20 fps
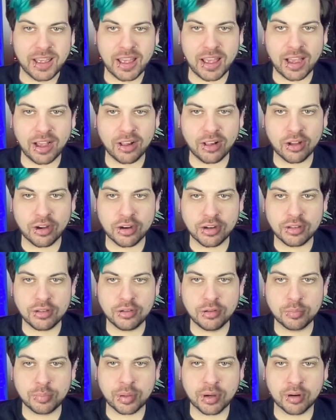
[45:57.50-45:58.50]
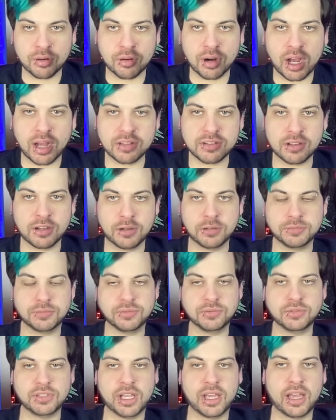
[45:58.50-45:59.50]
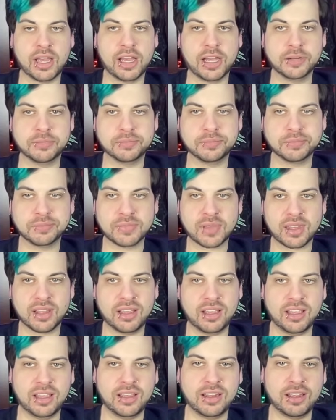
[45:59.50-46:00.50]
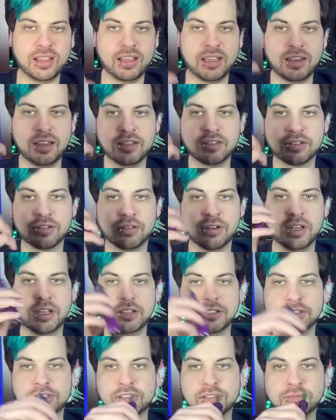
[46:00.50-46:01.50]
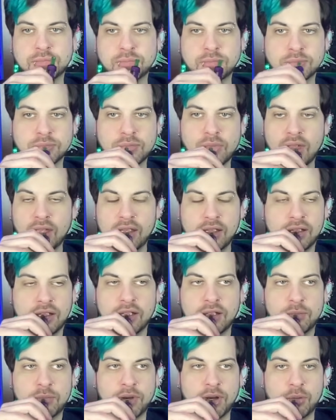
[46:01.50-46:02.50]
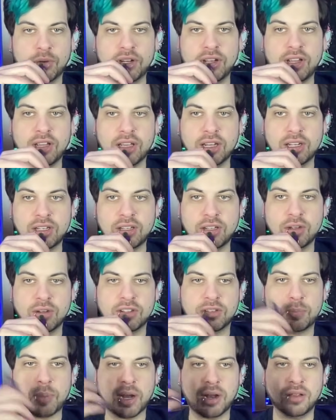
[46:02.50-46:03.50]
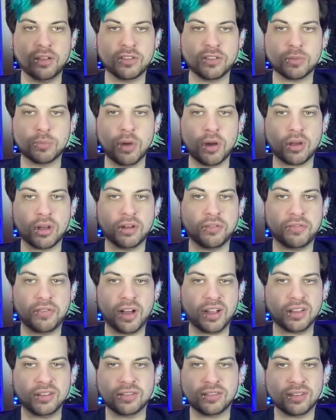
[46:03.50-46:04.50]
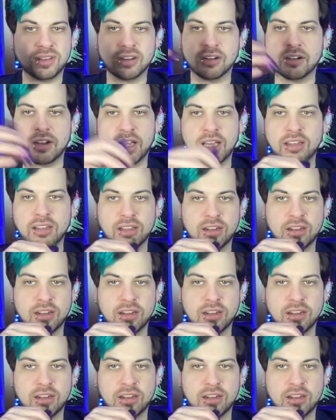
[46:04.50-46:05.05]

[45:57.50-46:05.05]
LRU Parazzo. Yeah, it is cringe. But what are you gonna do? It's better than smoking a fucking cigarette,